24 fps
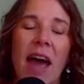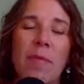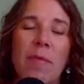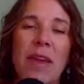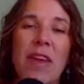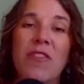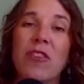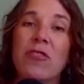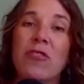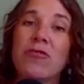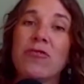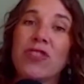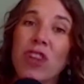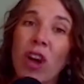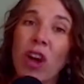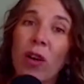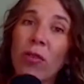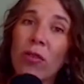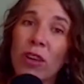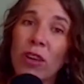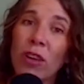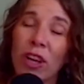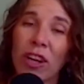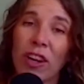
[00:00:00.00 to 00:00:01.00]
if you
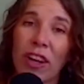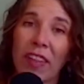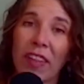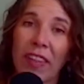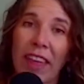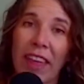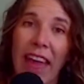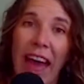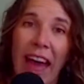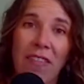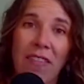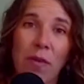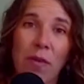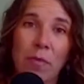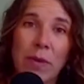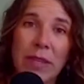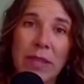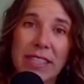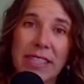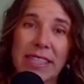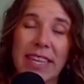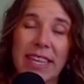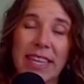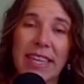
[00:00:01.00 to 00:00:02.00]
don't currently have a
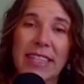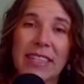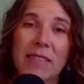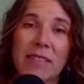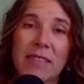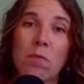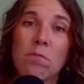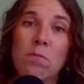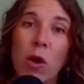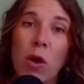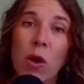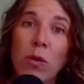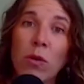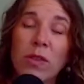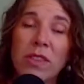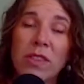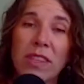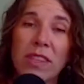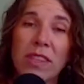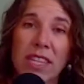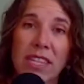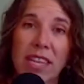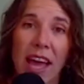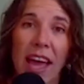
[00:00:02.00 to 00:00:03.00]
business, most
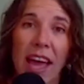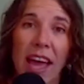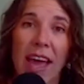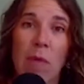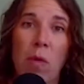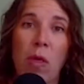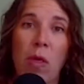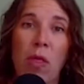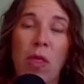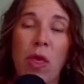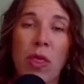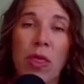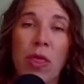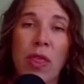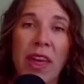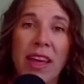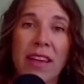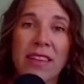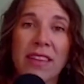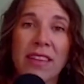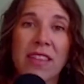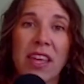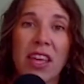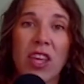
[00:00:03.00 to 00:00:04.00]
of the time, the
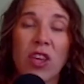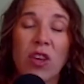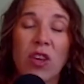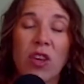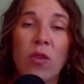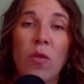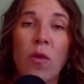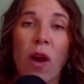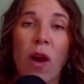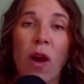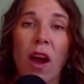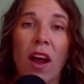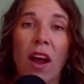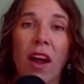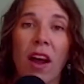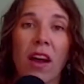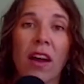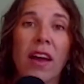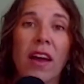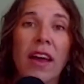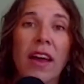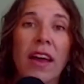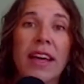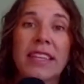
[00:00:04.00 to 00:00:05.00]
things that you
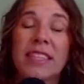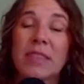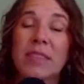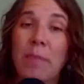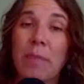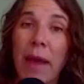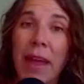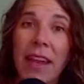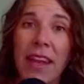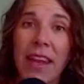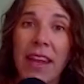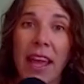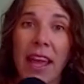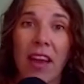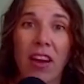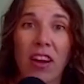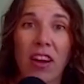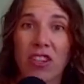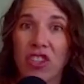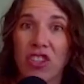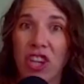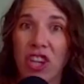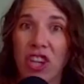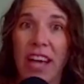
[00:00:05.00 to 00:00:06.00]
are spending
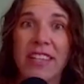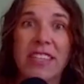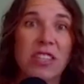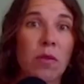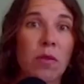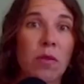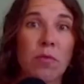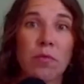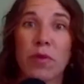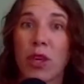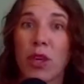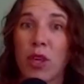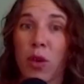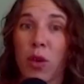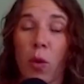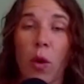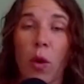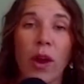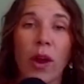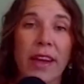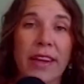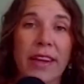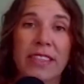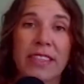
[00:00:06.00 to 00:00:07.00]
are just
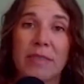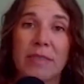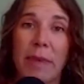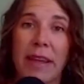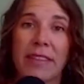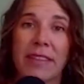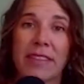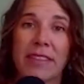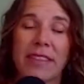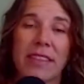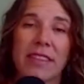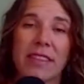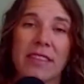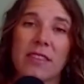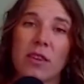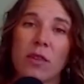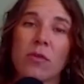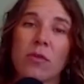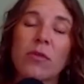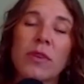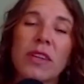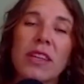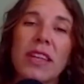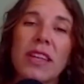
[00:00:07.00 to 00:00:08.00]
pure expenses.
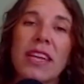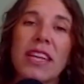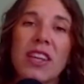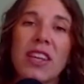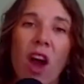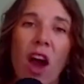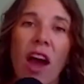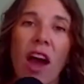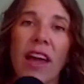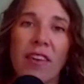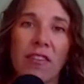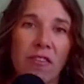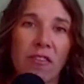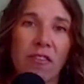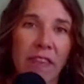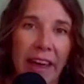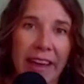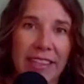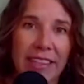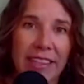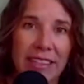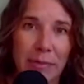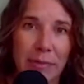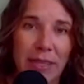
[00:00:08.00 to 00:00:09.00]
They're really not
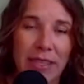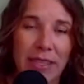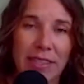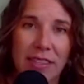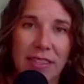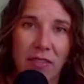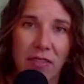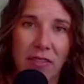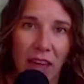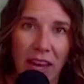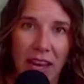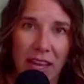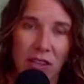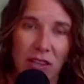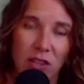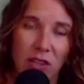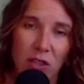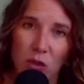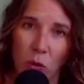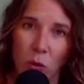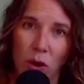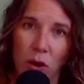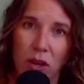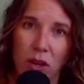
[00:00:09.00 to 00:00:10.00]
investments of any
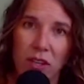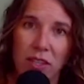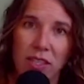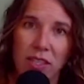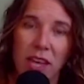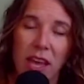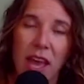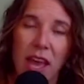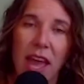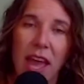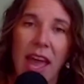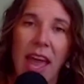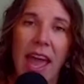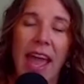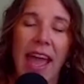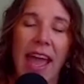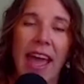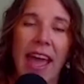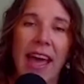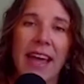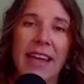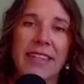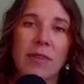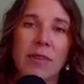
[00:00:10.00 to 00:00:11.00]
sort.
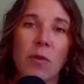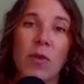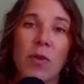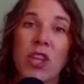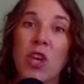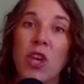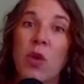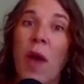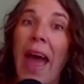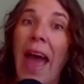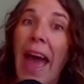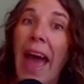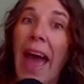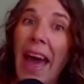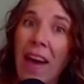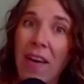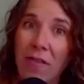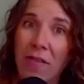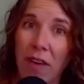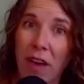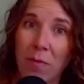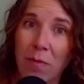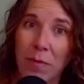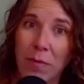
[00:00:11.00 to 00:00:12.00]
And when you
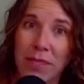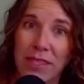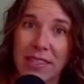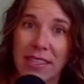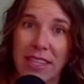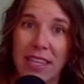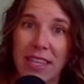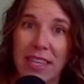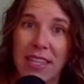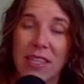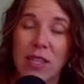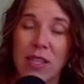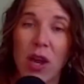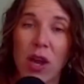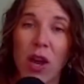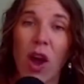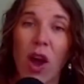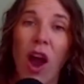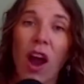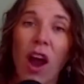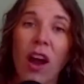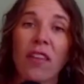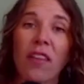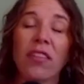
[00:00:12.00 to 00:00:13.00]
have a business,
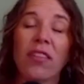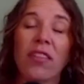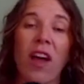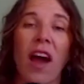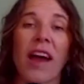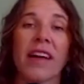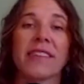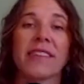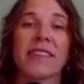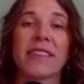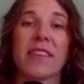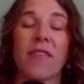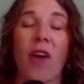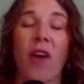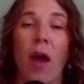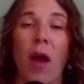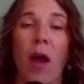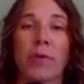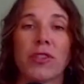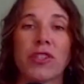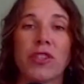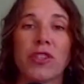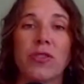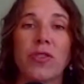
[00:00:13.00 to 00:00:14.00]
there are lots of
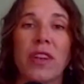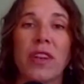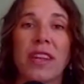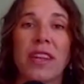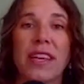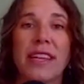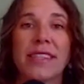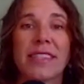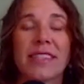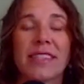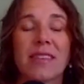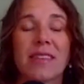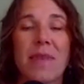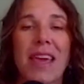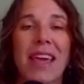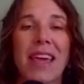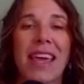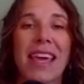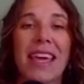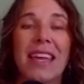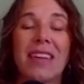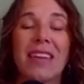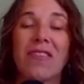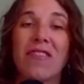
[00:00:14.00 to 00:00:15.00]
opportunities to
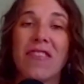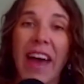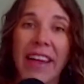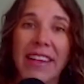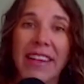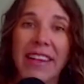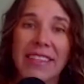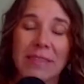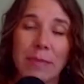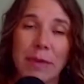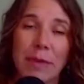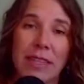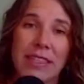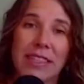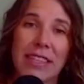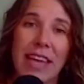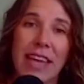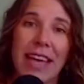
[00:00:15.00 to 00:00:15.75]
make investments